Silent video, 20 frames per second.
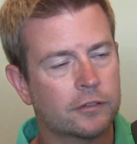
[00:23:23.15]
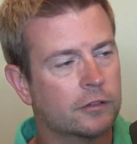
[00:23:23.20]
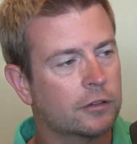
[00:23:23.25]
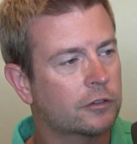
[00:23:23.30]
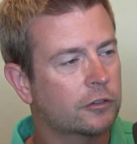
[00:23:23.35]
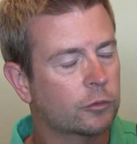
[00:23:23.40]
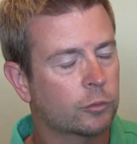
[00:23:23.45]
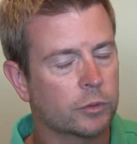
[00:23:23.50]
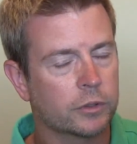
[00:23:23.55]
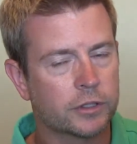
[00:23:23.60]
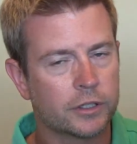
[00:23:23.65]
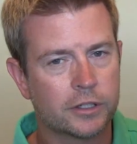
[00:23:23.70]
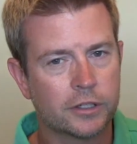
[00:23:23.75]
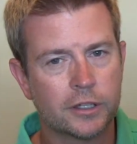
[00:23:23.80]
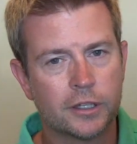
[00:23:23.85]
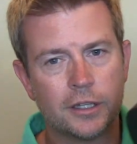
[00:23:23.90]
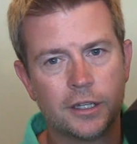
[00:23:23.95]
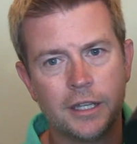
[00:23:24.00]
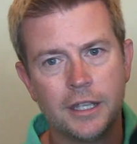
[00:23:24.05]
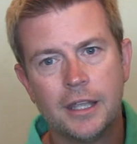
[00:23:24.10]
Looks really
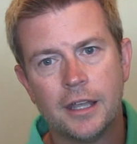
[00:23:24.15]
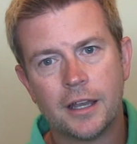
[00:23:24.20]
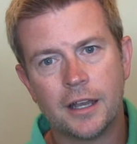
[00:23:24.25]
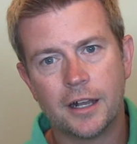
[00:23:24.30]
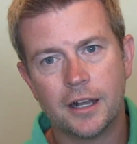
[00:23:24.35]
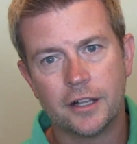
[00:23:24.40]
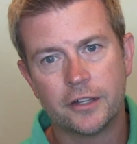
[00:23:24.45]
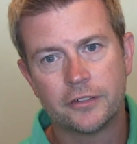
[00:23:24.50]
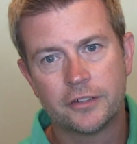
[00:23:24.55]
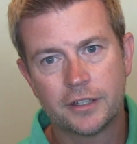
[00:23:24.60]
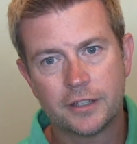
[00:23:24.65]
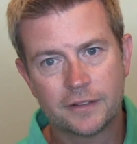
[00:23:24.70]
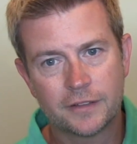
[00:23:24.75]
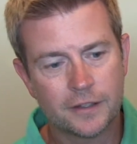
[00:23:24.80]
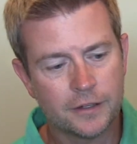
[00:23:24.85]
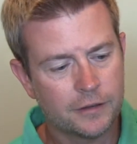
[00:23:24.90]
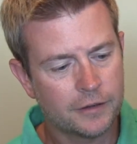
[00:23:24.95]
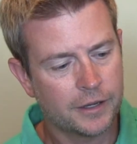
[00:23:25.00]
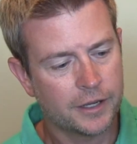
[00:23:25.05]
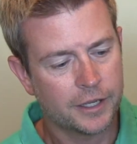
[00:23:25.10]
good uh, sitting
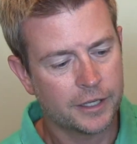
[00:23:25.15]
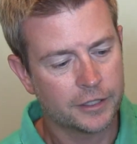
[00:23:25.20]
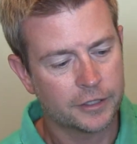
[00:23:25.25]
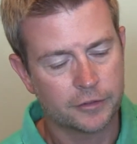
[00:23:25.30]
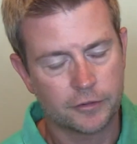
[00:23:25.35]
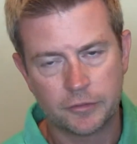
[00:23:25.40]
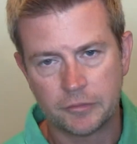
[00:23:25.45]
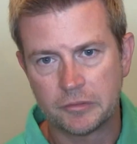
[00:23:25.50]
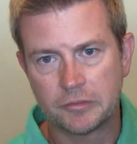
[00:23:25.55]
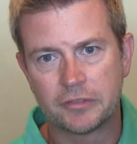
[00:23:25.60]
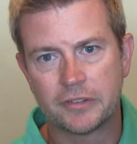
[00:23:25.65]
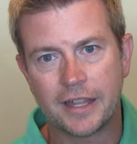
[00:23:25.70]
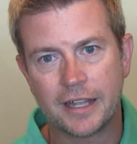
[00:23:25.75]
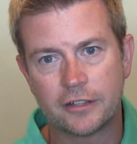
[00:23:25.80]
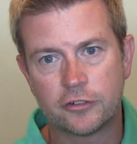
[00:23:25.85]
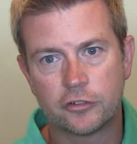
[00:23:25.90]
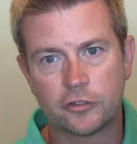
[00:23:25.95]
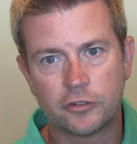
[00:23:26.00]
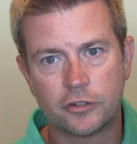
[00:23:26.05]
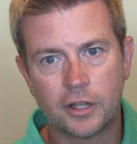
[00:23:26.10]
there, and
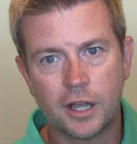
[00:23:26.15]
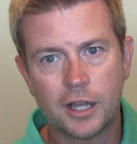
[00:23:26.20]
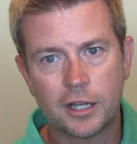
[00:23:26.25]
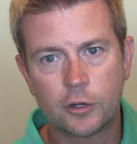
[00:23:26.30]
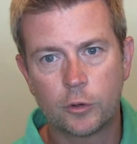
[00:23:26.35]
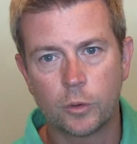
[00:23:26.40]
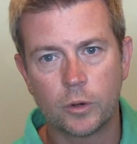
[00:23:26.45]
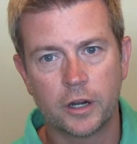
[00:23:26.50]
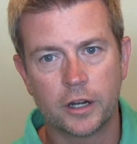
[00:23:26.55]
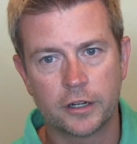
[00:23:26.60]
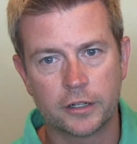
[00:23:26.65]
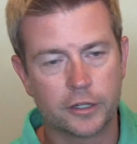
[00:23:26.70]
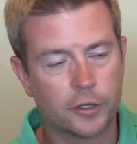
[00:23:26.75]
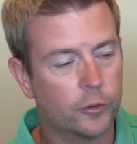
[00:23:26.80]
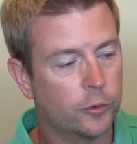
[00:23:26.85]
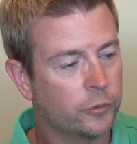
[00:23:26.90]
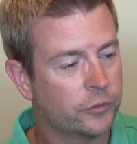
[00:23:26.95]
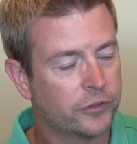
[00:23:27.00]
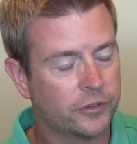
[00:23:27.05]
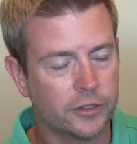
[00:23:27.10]
that's your dock where it
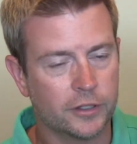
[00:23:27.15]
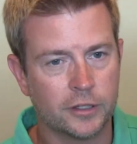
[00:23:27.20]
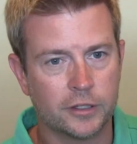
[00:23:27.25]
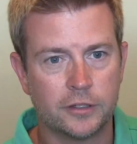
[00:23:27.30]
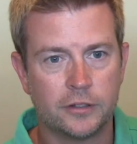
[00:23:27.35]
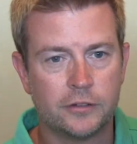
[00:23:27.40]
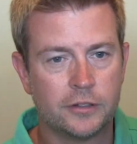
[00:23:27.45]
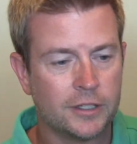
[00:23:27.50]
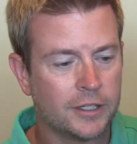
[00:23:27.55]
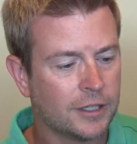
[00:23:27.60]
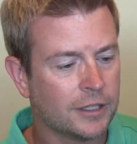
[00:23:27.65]
goes to